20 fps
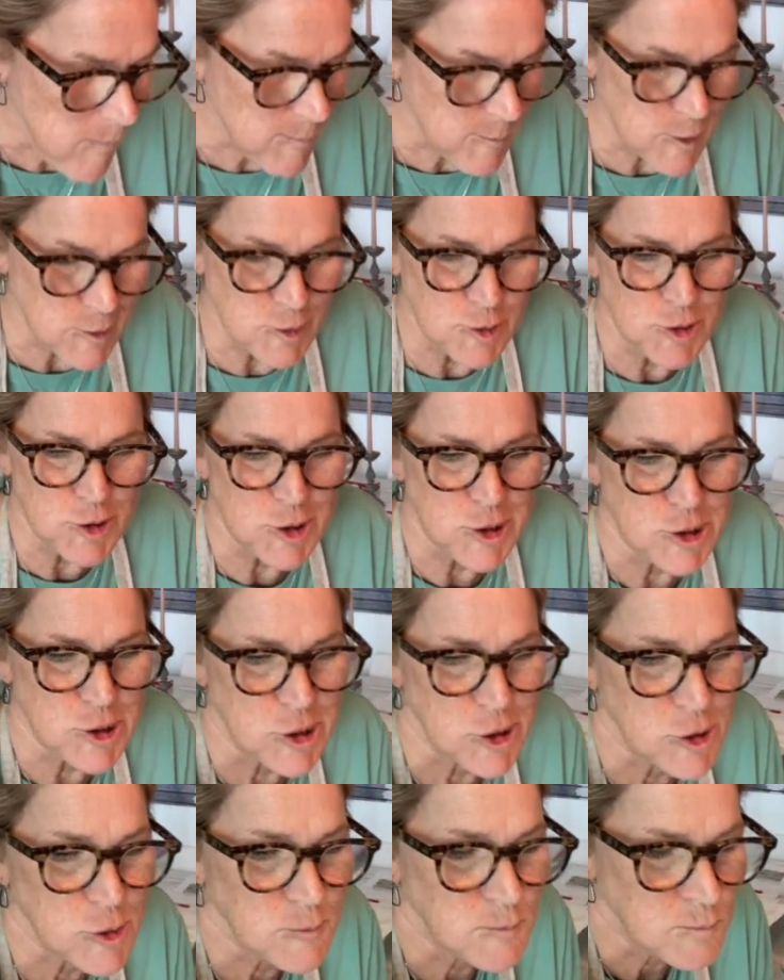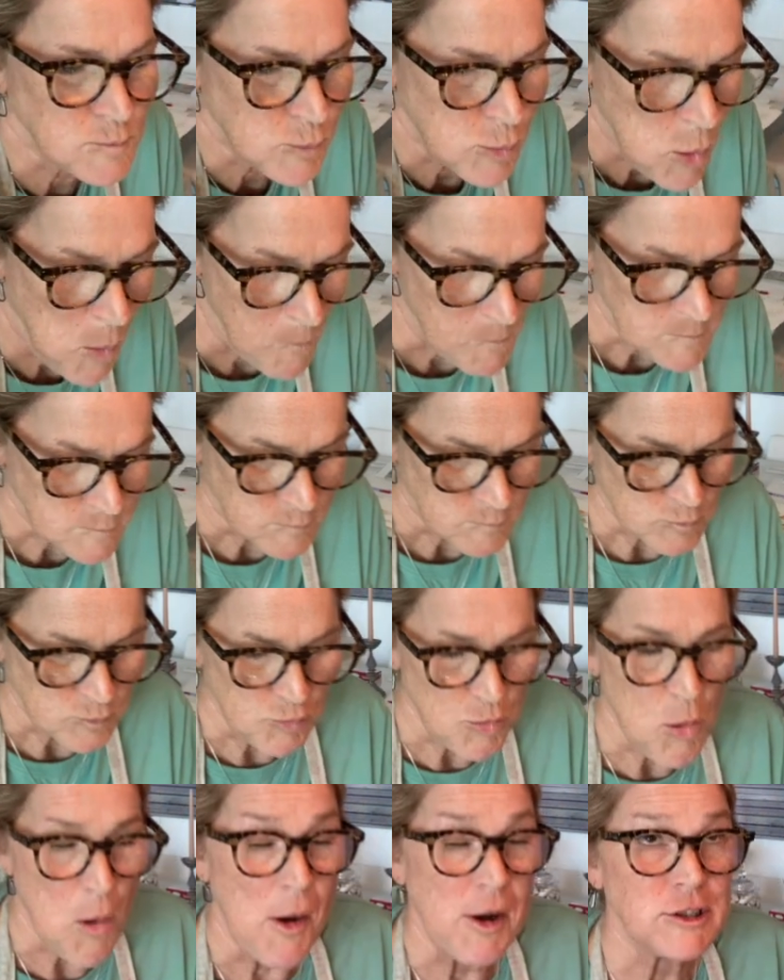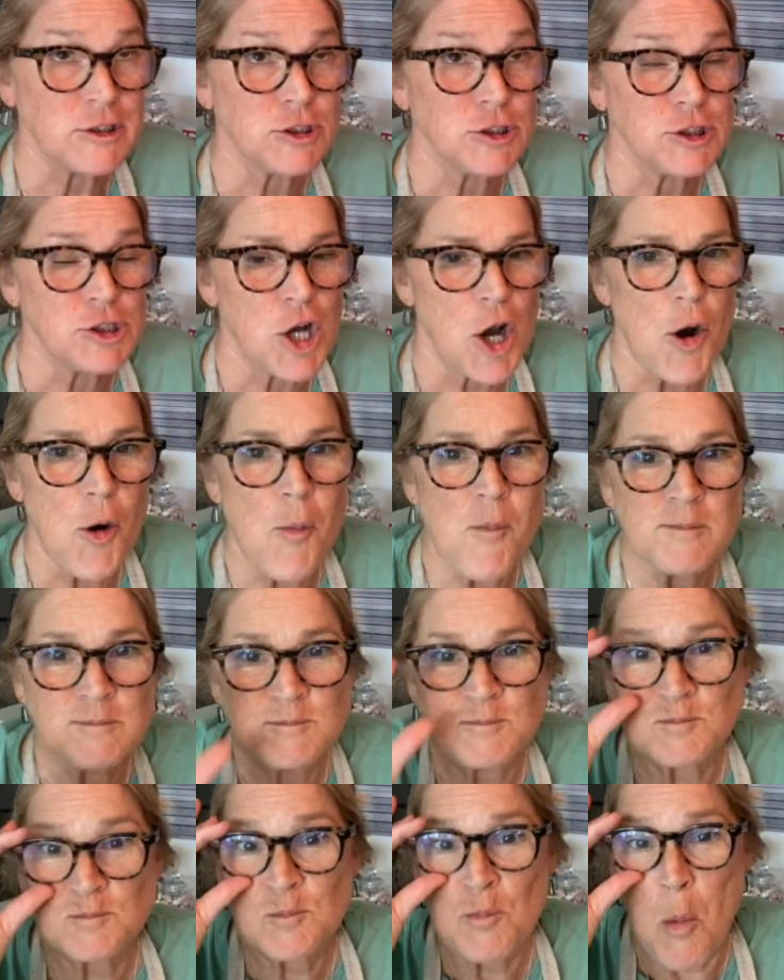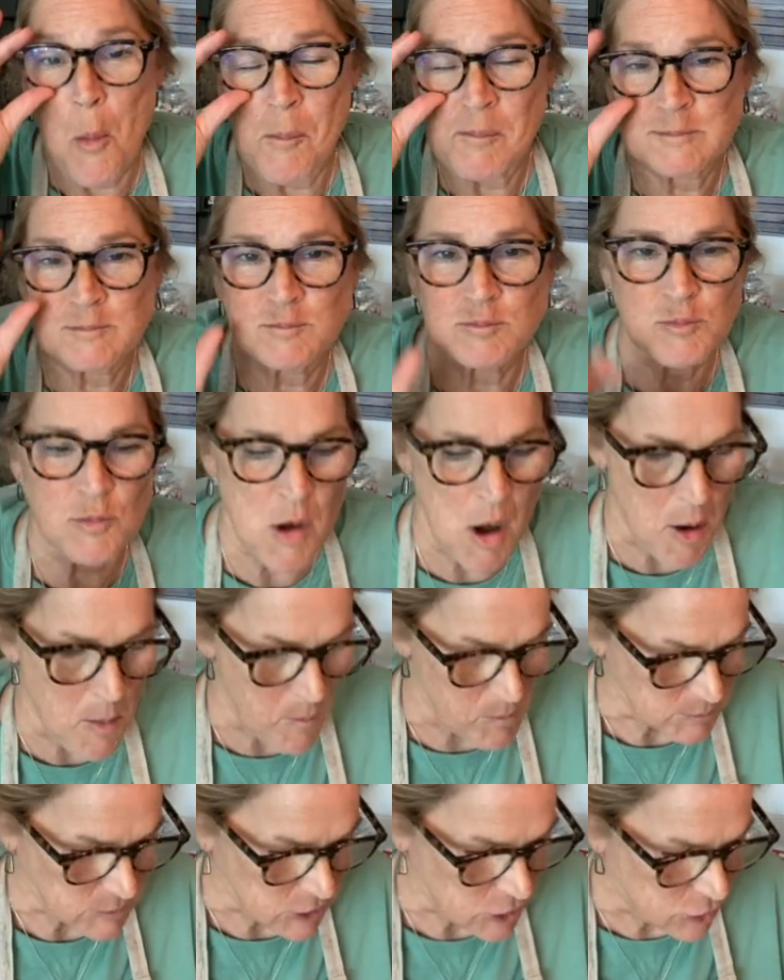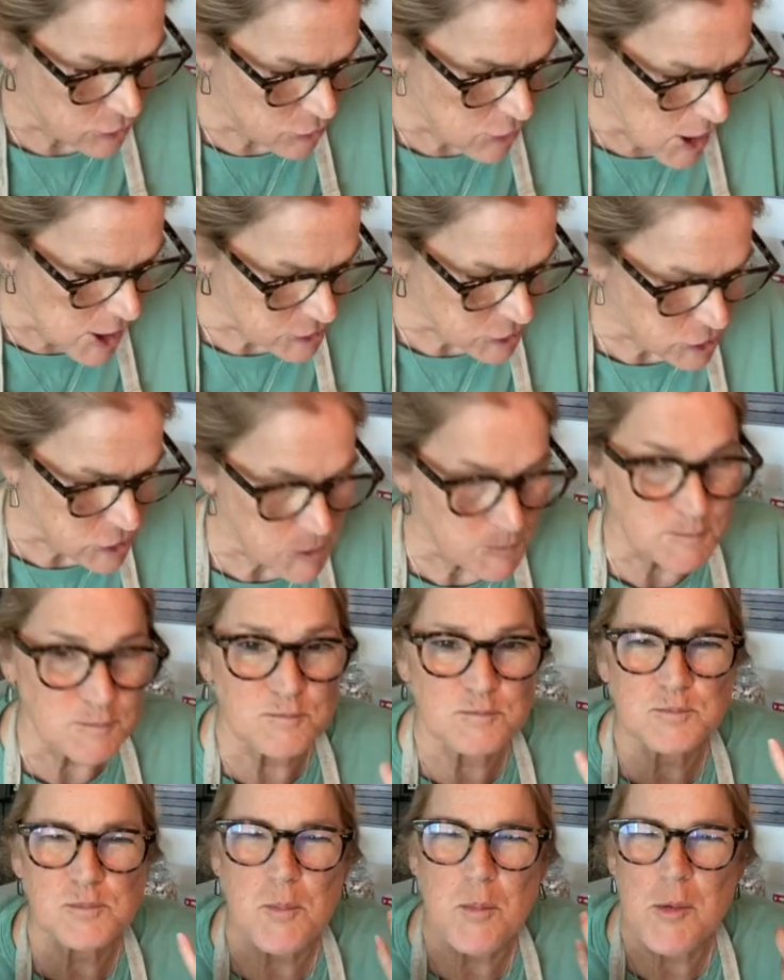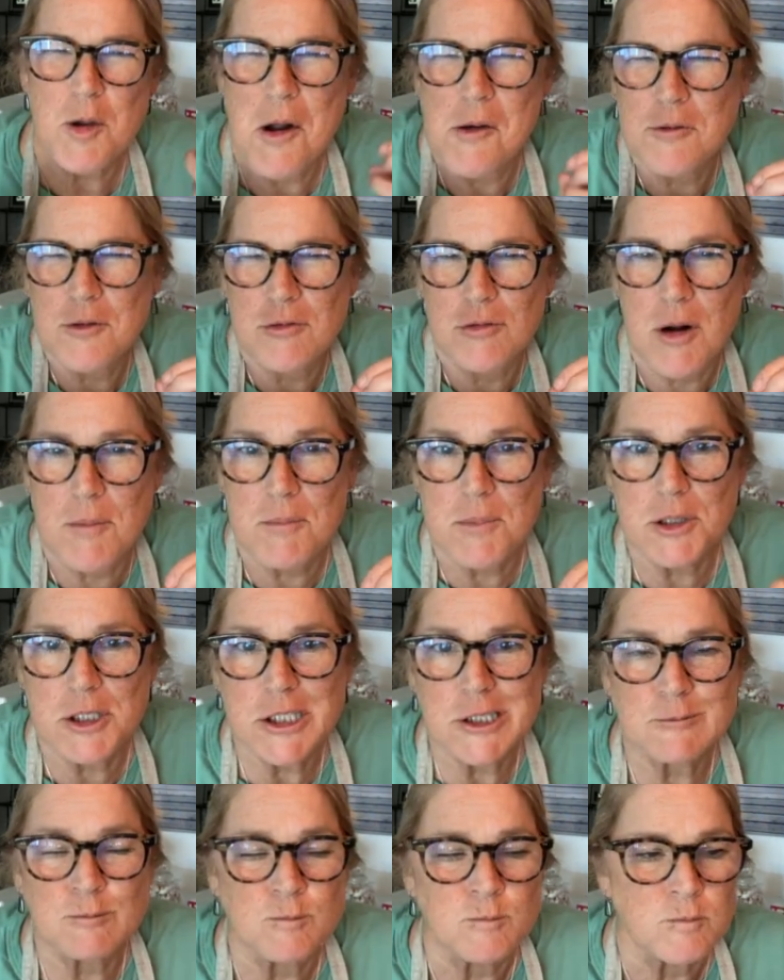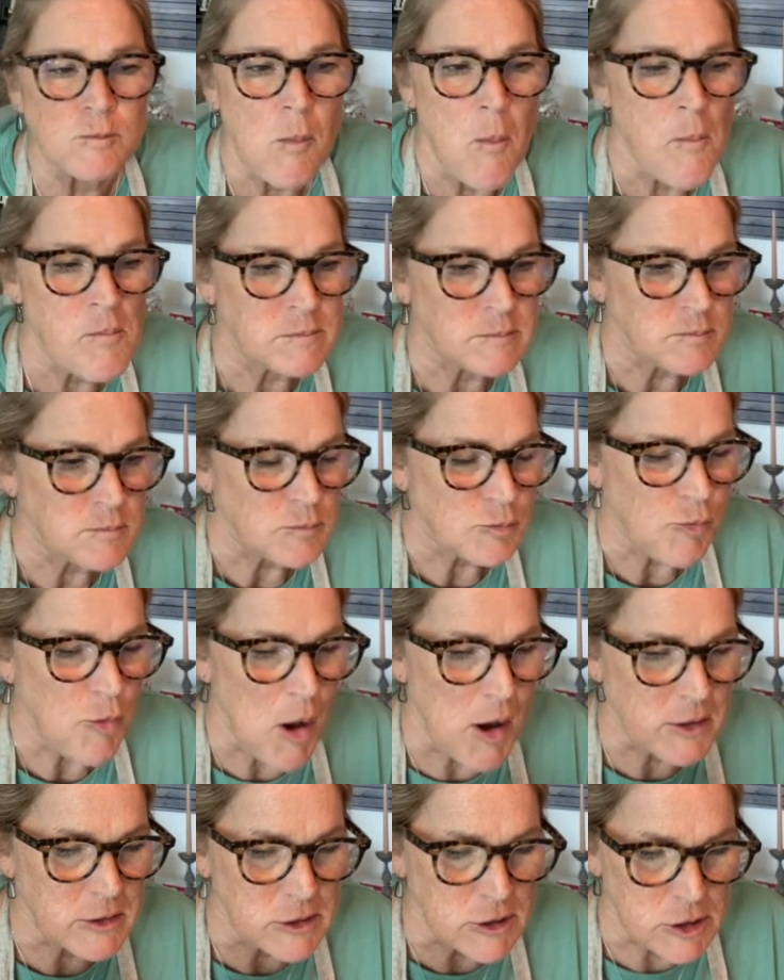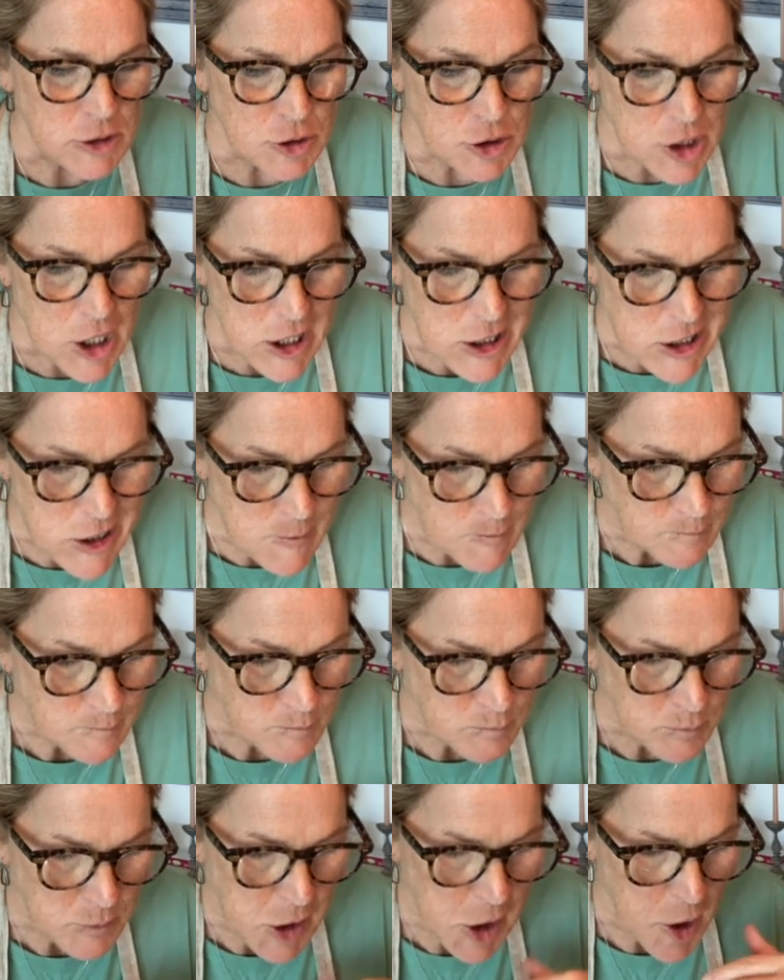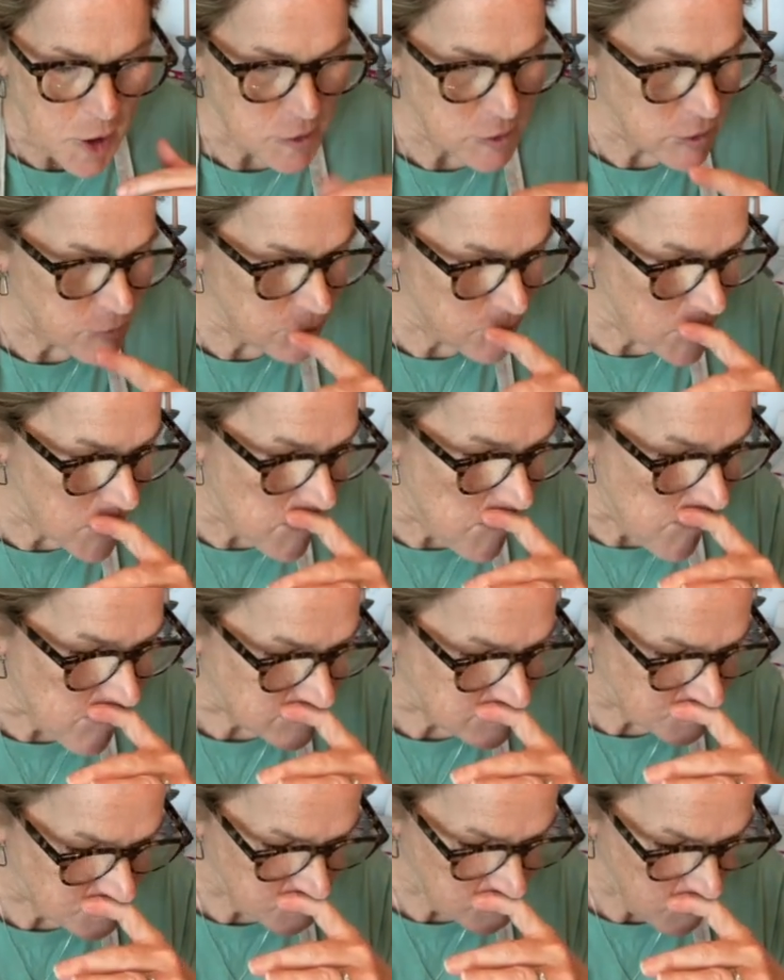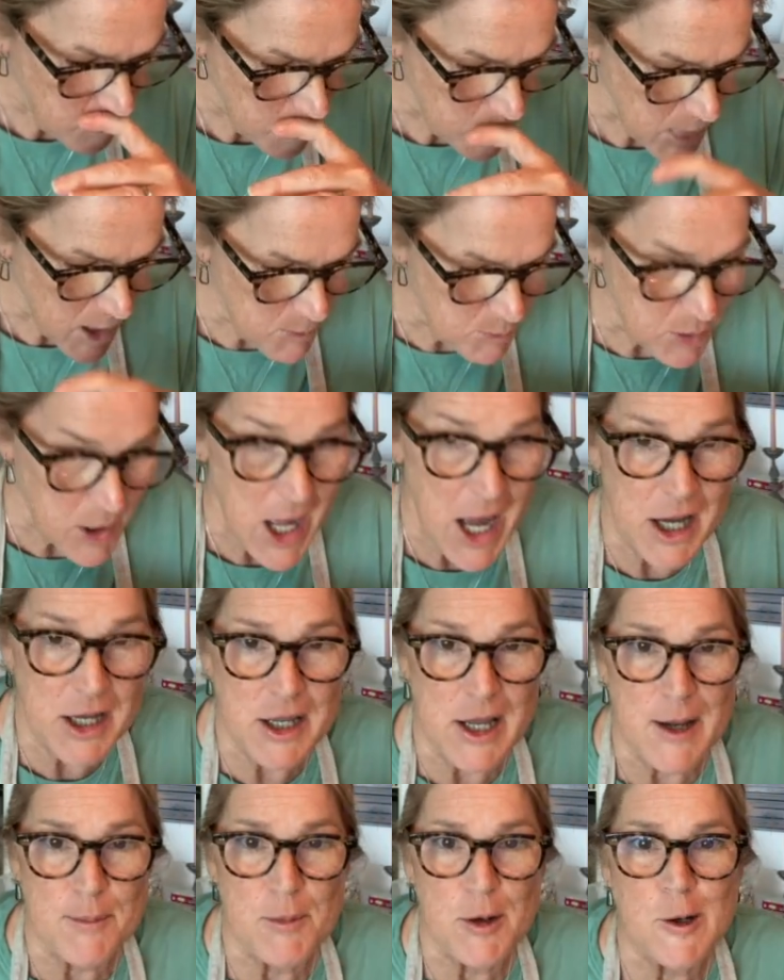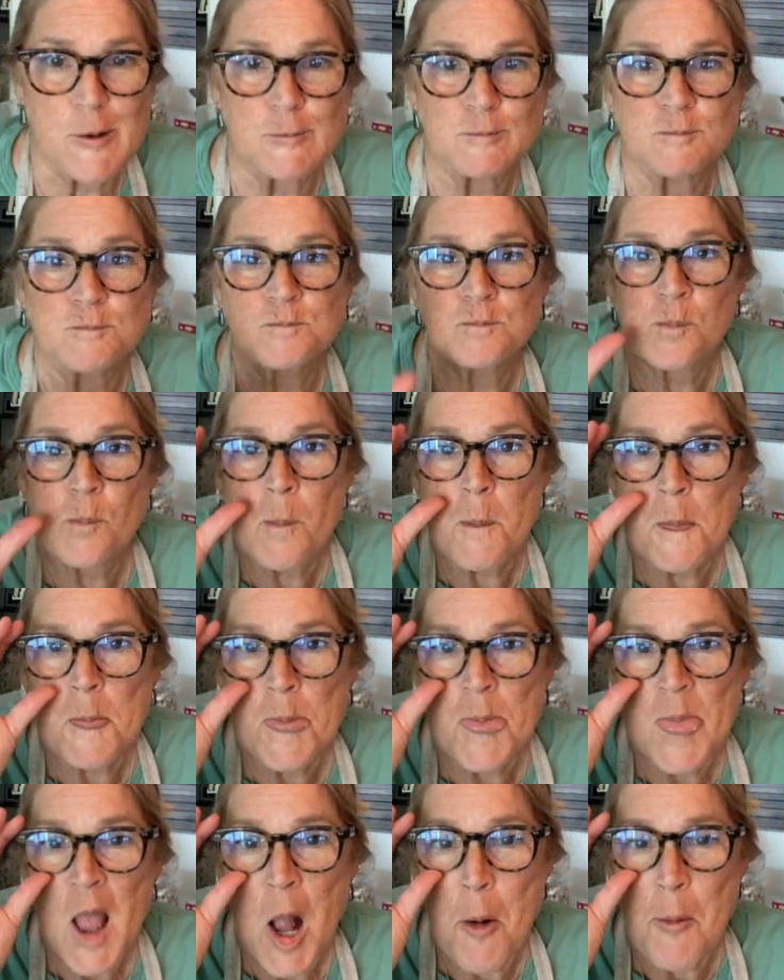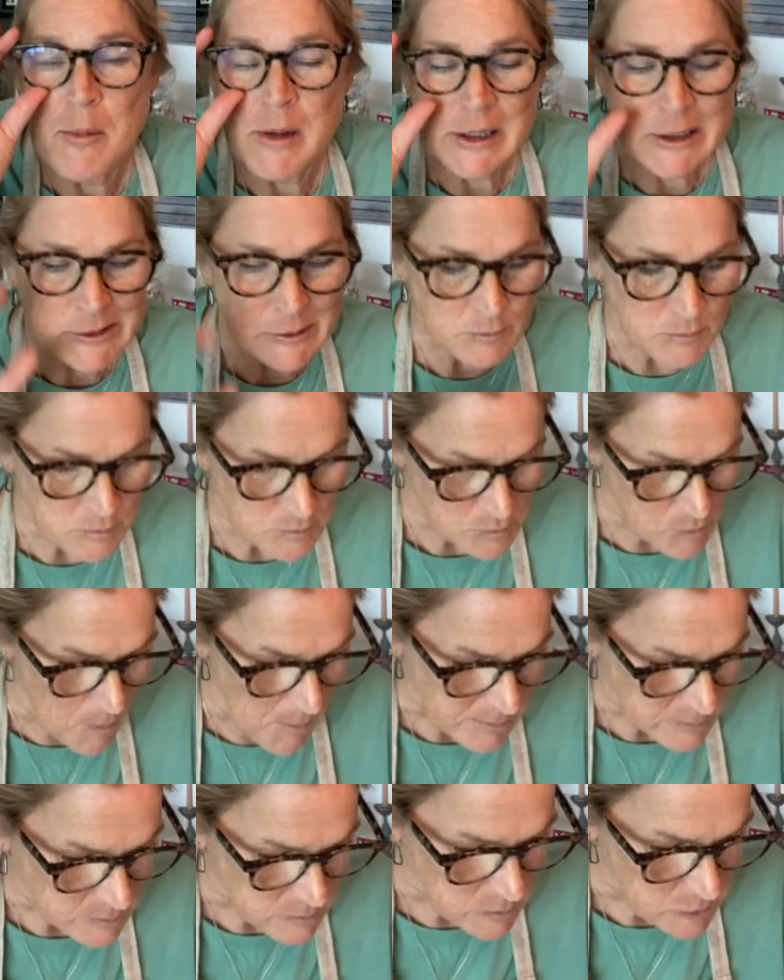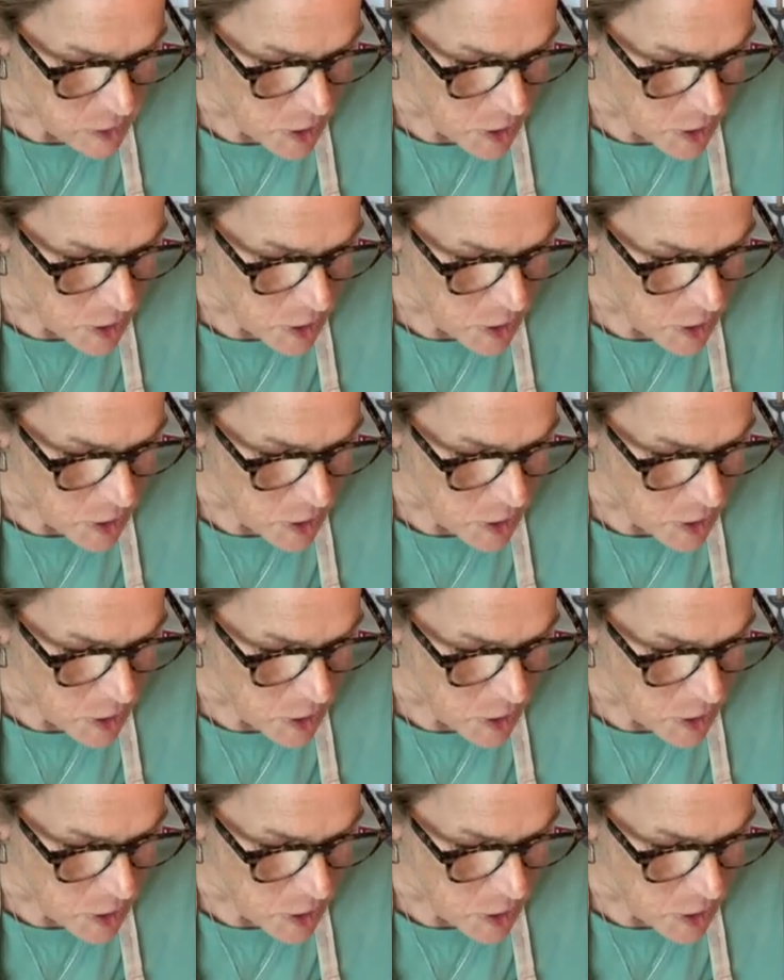It's delicious. It's so, the crust, crumbly and a little nutty because of the Black Emmer. And I